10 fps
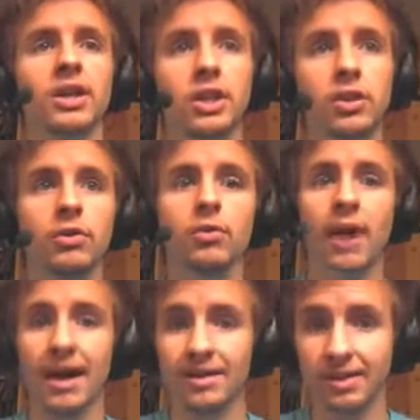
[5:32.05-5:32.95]
You,
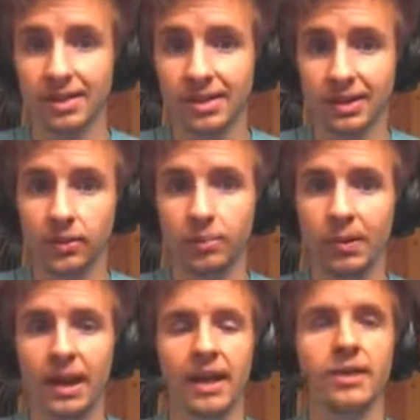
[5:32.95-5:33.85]
as the skilled
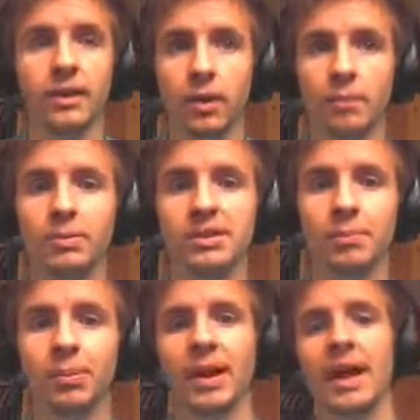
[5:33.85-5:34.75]
player, the
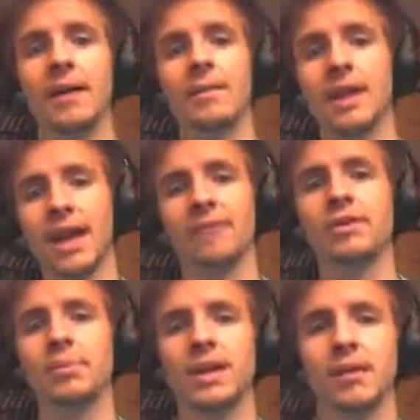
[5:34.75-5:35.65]
competent player, have
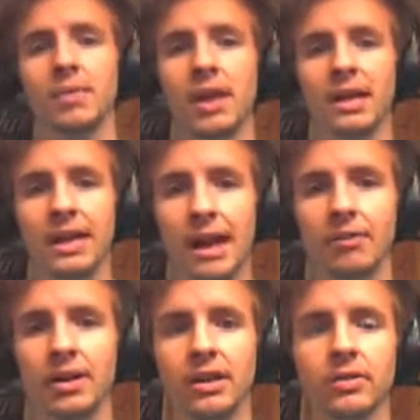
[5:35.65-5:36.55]
to be up there
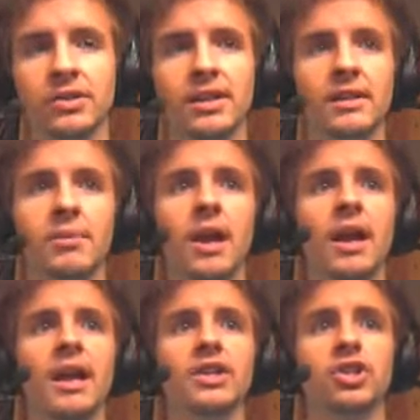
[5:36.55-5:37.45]
carrying your team,
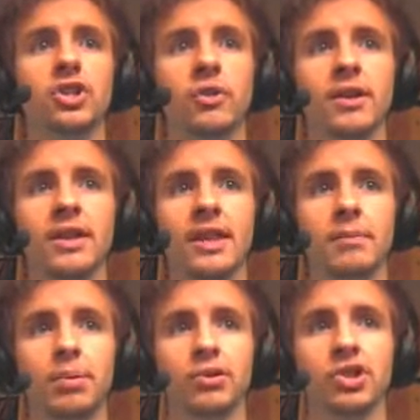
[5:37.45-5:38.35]
ensuring that they
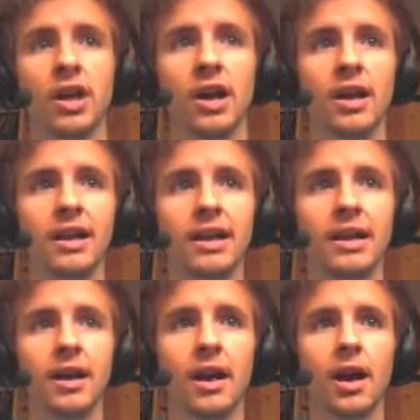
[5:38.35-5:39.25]
push
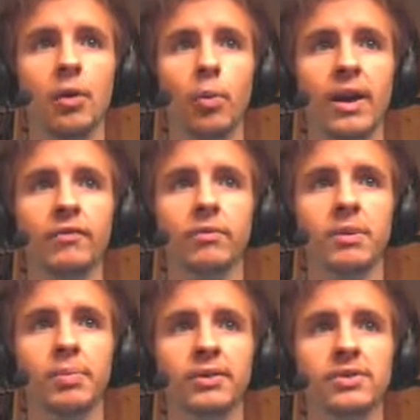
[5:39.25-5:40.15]
early, away from
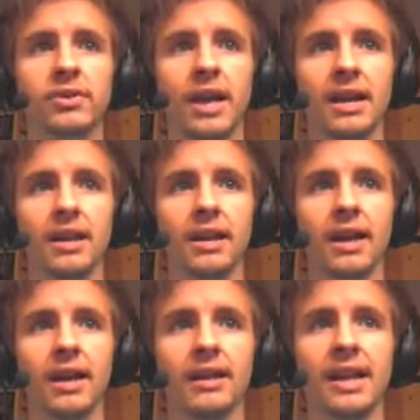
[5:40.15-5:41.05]
the bottleneck,
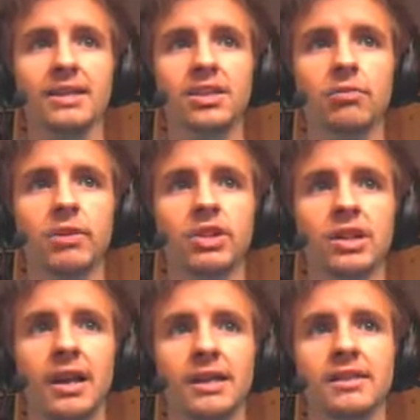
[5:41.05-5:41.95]
get to the ridge
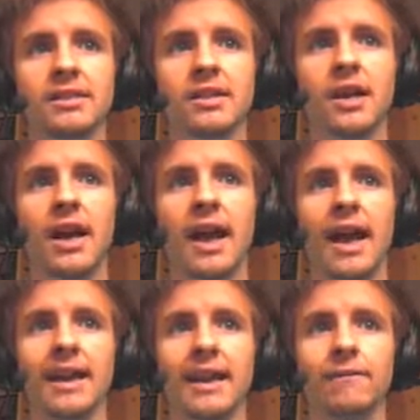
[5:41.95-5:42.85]
lines,
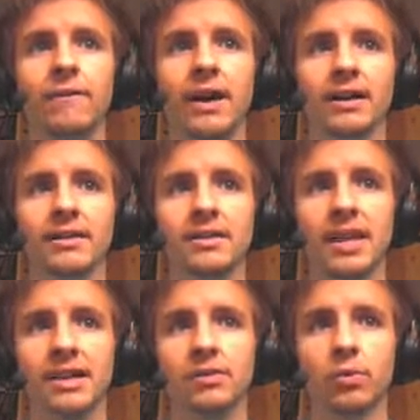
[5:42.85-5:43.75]
and advance.
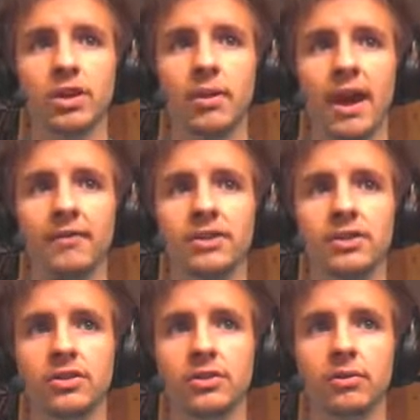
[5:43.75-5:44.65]
That's what you have to
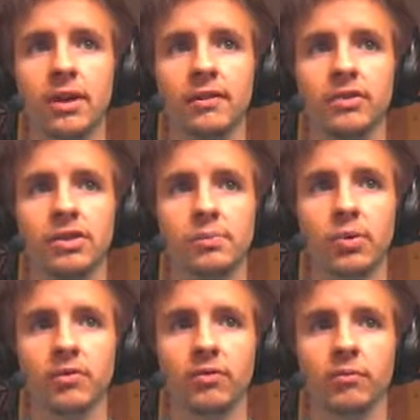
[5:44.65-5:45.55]
do if you
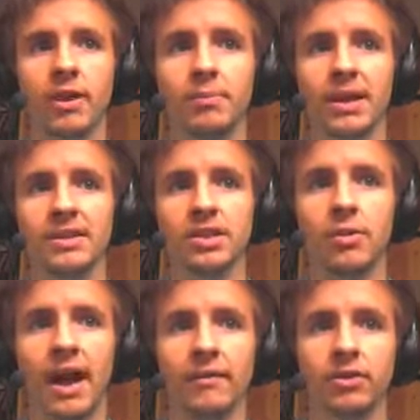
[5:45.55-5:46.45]
spawn from red base.
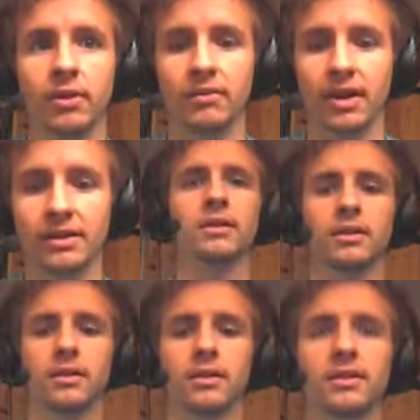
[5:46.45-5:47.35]
You have to advance.
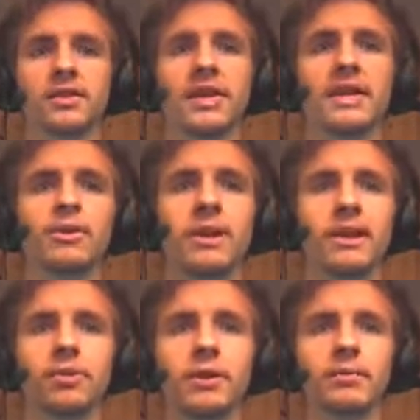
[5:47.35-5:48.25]
So equally,
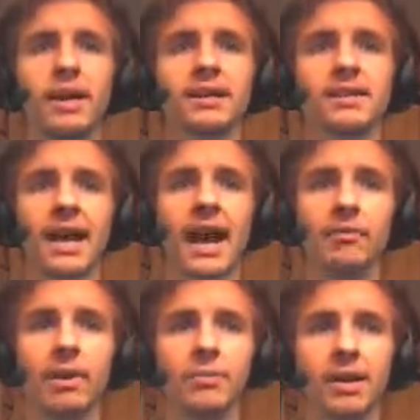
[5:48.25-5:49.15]
green base
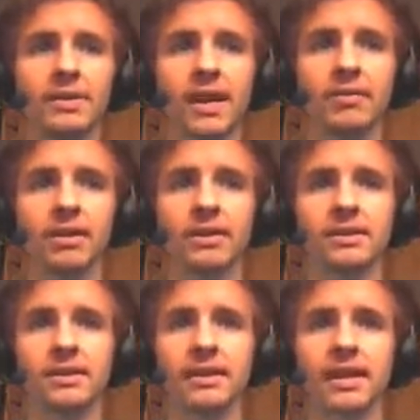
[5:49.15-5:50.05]
and red base
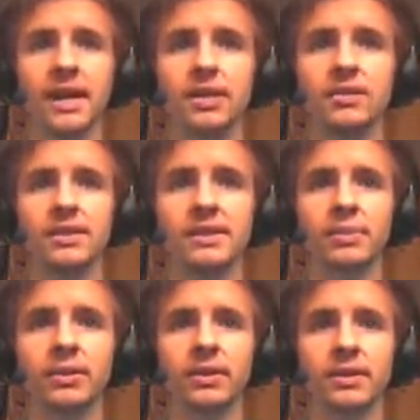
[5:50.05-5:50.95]
heavies can use these
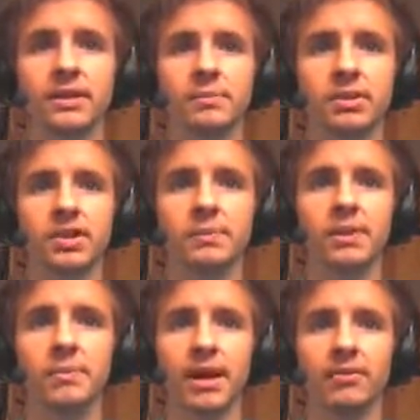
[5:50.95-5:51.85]
buildings, but just
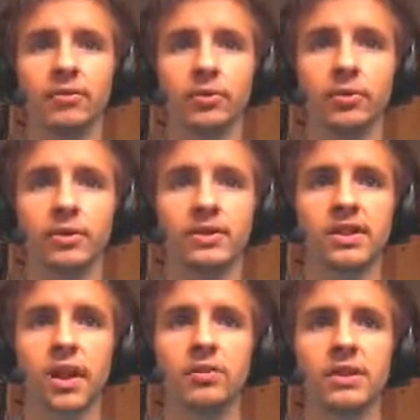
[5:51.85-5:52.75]
be mindful
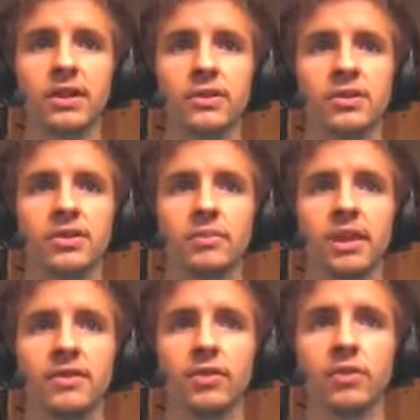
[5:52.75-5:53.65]
to only use them
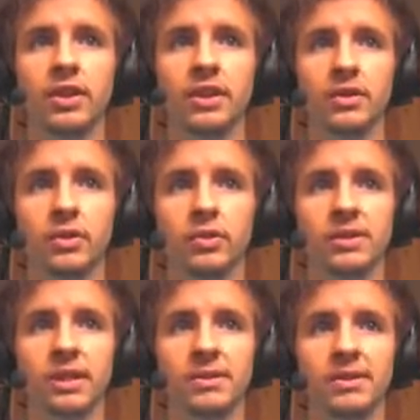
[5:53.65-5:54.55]
if you think that your
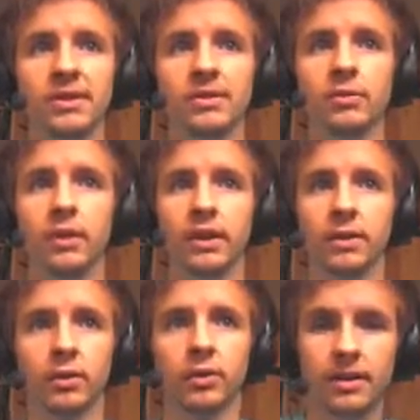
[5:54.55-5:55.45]
team is going to win the north.